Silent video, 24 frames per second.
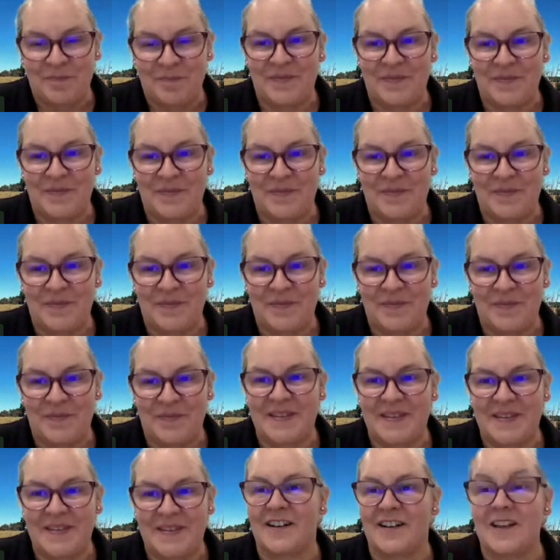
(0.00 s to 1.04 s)
Now,
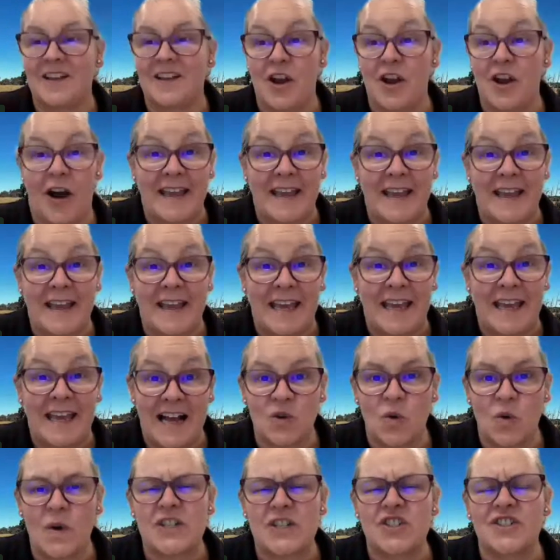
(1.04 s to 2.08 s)
I get
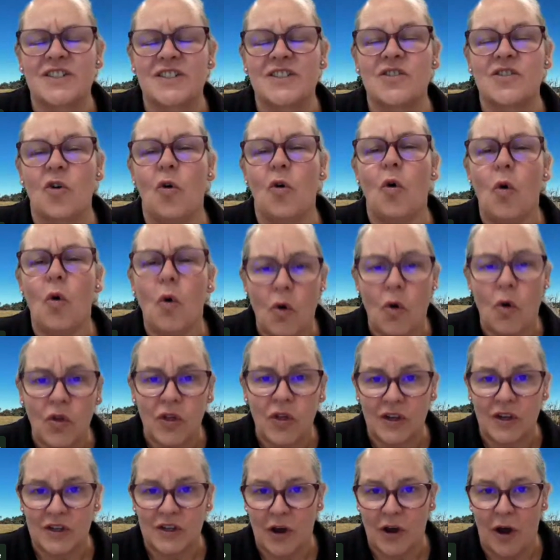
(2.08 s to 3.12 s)
asked questions all
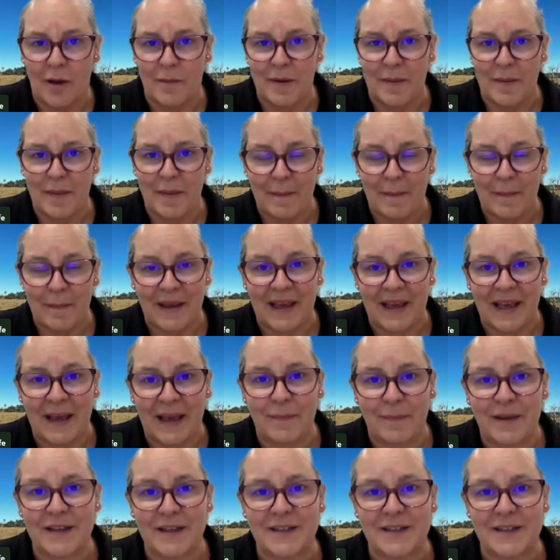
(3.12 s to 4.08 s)
the time about beekeeping.